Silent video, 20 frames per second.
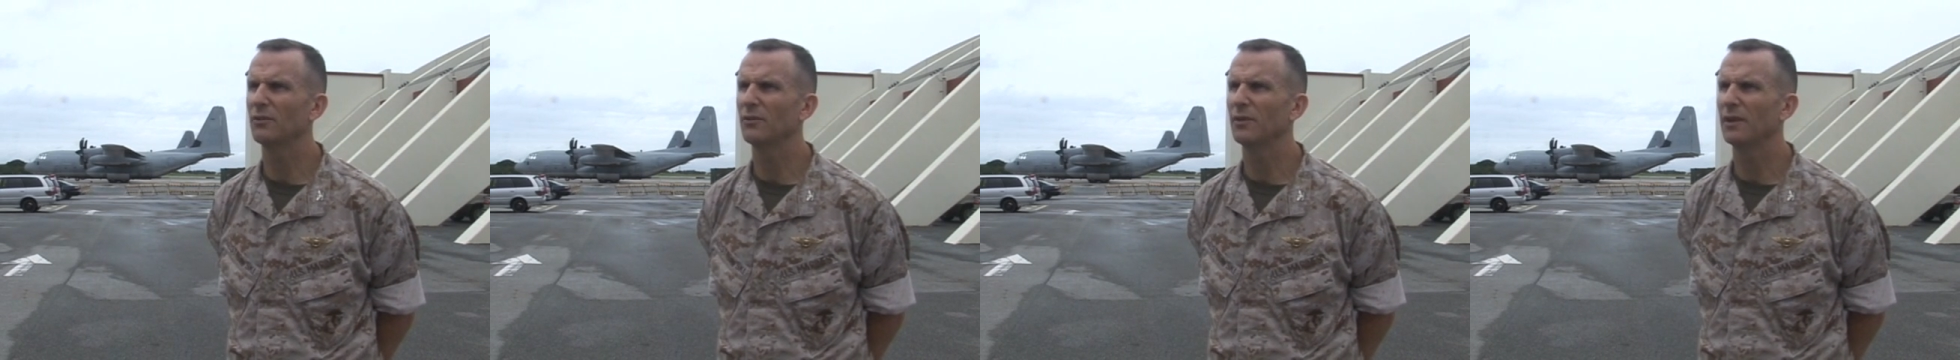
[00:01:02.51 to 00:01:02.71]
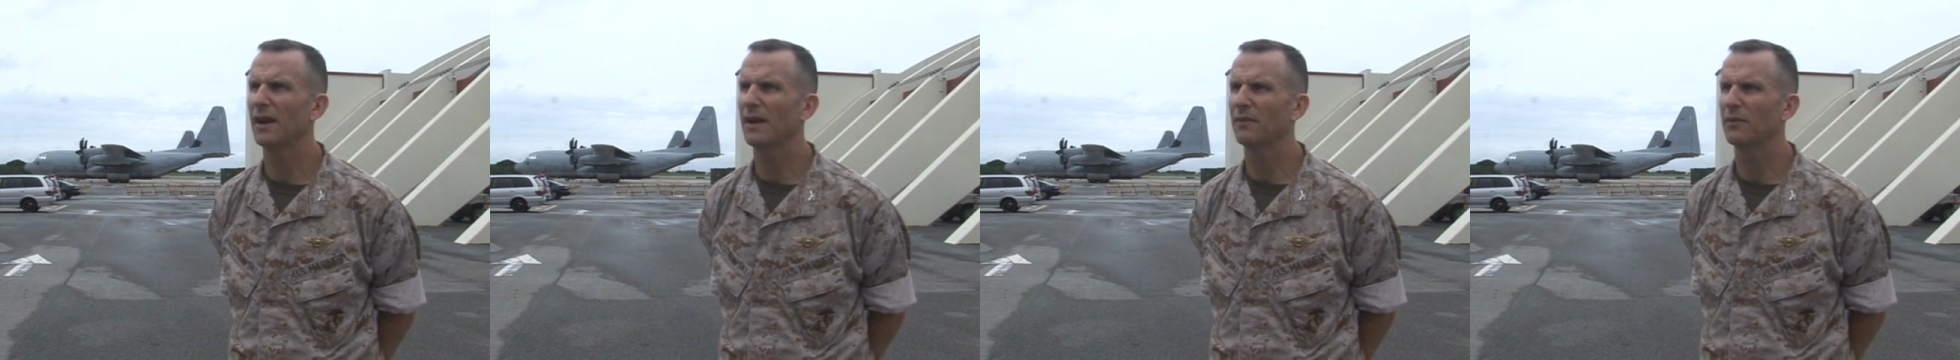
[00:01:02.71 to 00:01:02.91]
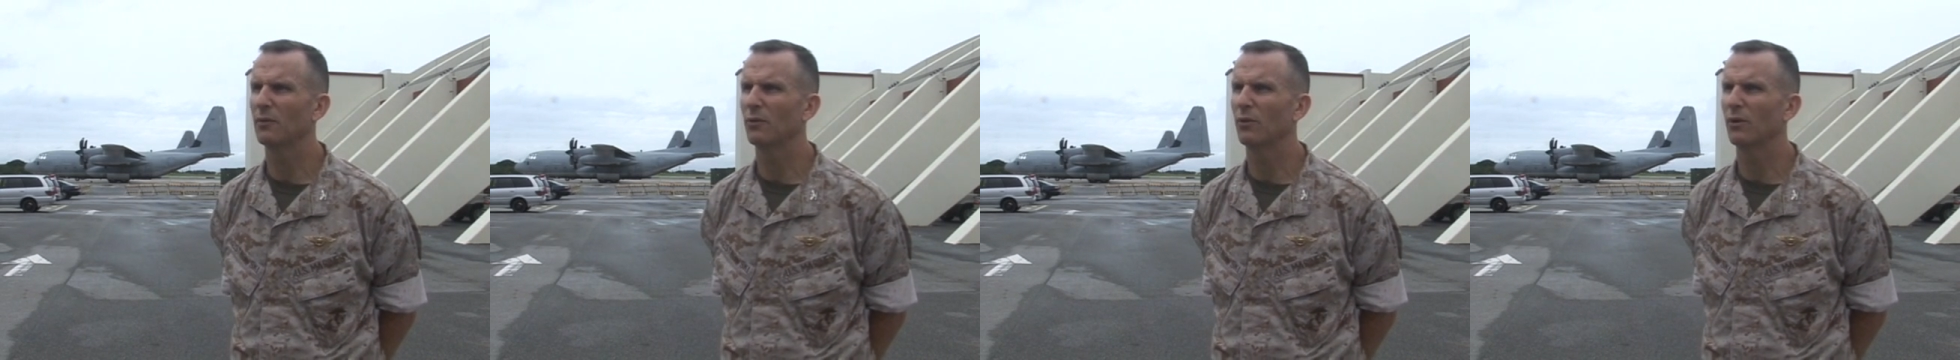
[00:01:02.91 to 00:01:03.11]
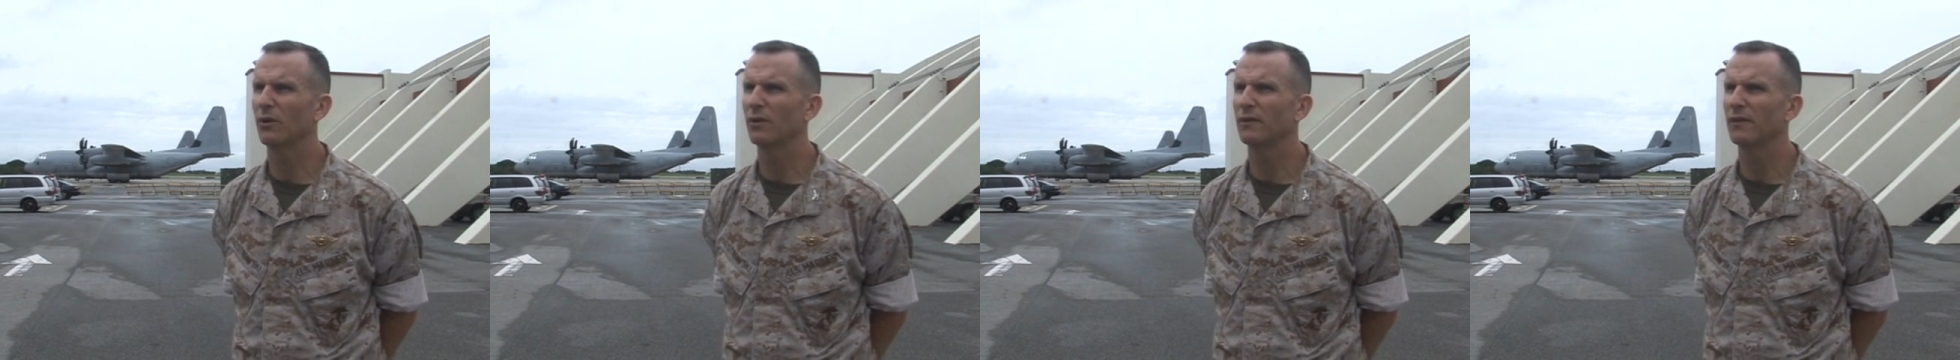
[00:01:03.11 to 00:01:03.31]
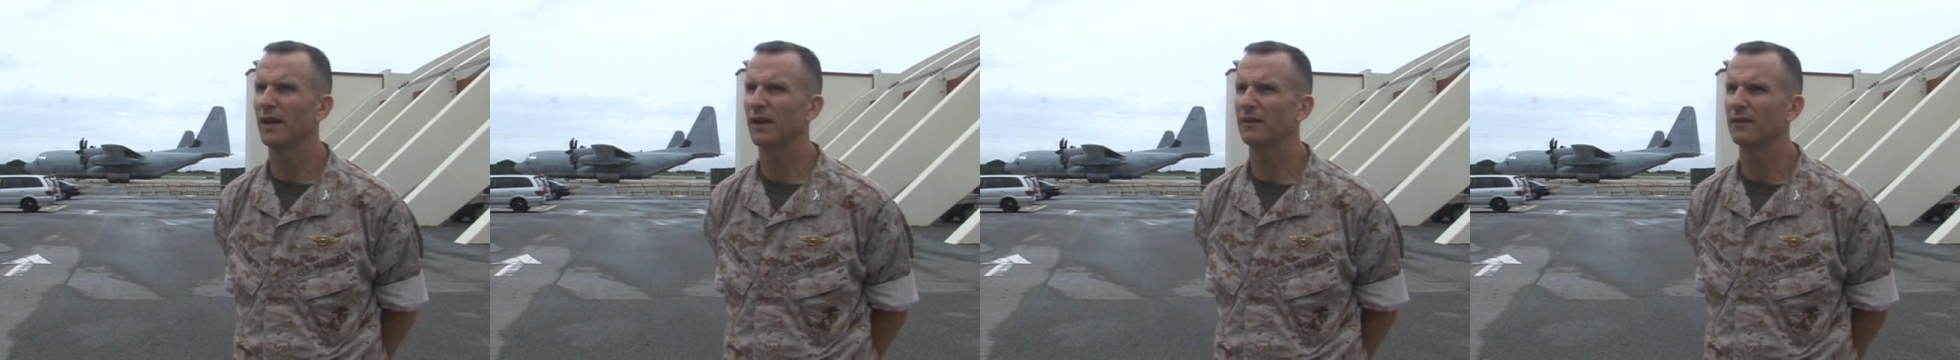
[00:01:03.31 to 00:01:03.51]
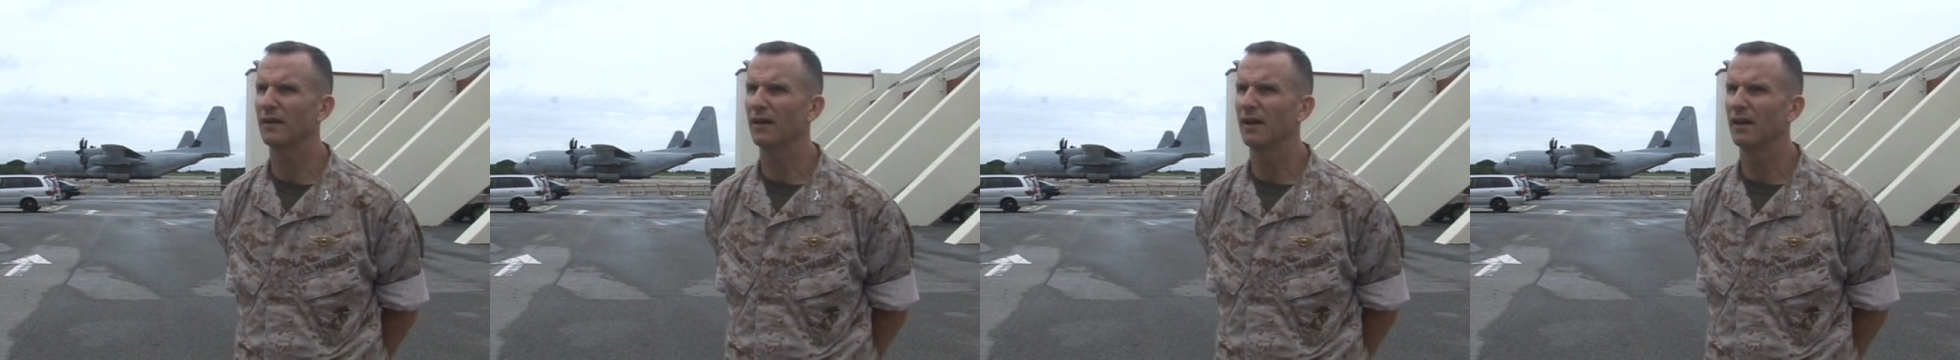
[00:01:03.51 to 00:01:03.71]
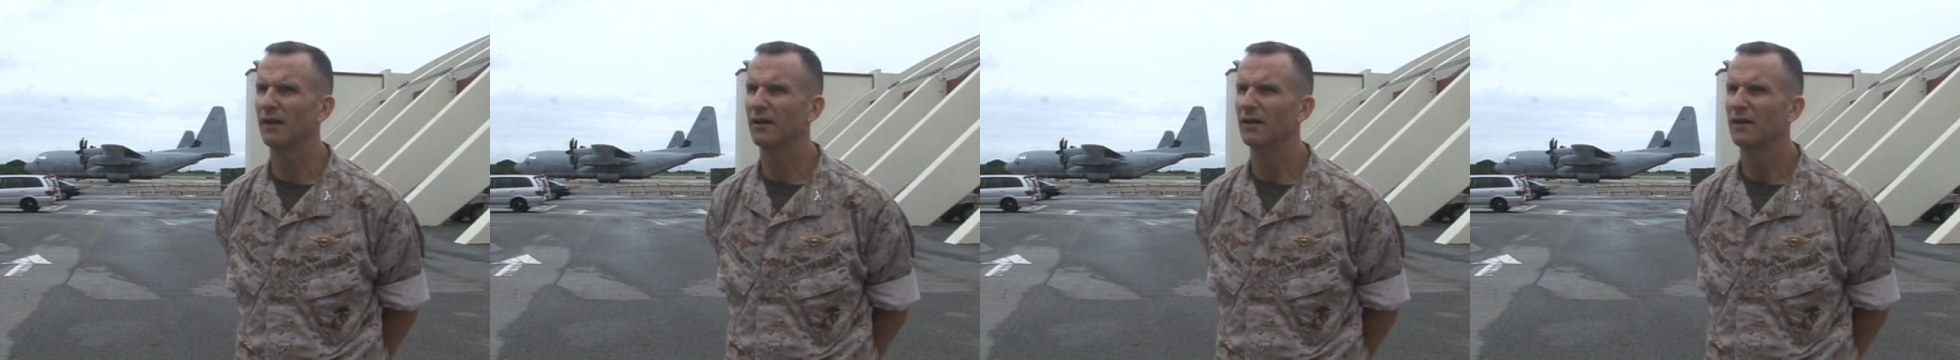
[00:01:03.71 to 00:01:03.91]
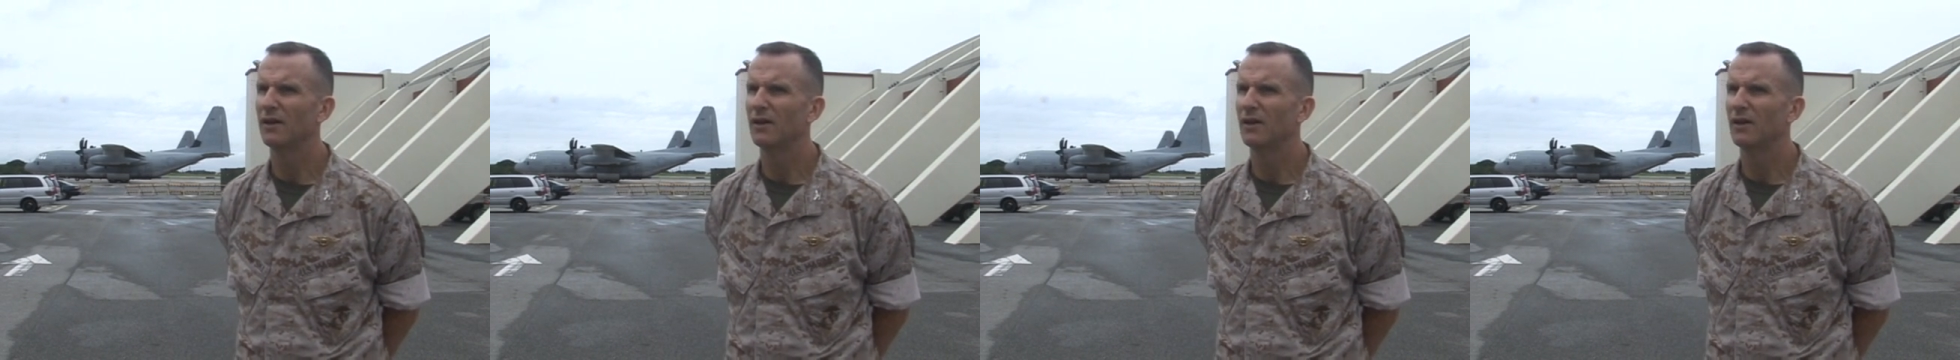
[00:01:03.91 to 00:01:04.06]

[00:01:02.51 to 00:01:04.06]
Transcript: that we got the word that uh,